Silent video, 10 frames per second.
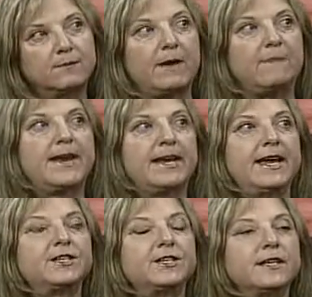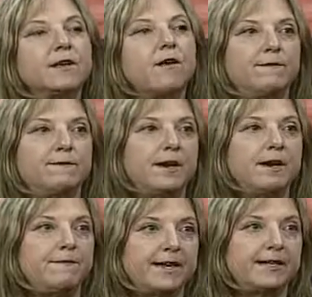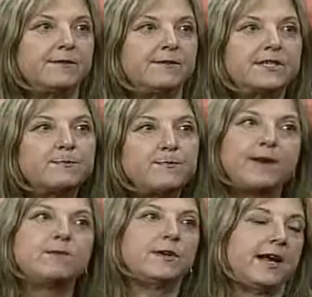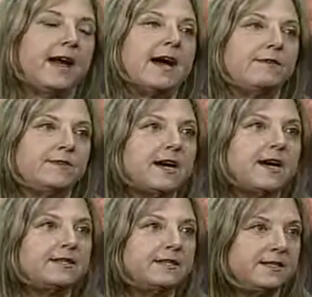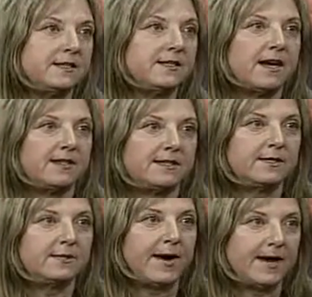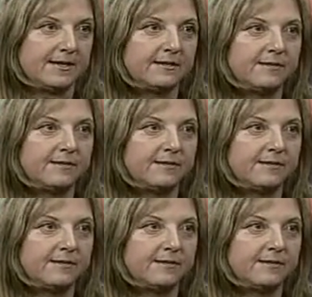medications that aren't very effective, despite what they advertise in salons and spas.